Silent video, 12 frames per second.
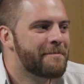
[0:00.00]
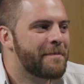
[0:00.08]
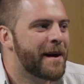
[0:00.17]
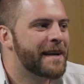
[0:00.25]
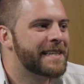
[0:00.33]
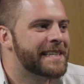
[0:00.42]

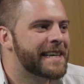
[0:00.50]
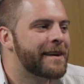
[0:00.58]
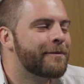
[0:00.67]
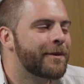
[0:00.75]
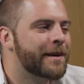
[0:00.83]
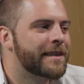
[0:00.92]
but
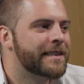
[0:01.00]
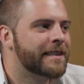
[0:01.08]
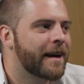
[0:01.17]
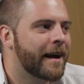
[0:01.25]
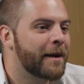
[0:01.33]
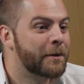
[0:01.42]
it was
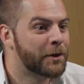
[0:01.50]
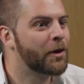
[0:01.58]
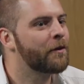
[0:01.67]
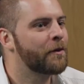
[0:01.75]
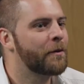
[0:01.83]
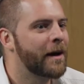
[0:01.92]
uh, it was an
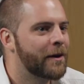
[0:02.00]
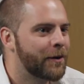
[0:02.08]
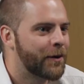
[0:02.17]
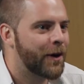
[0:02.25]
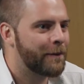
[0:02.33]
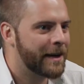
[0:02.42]
off the
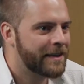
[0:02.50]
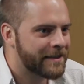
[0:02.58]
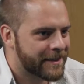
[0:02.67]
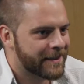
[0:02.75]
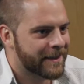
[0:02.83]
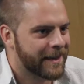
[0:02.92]
record
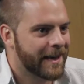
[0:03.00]
comment,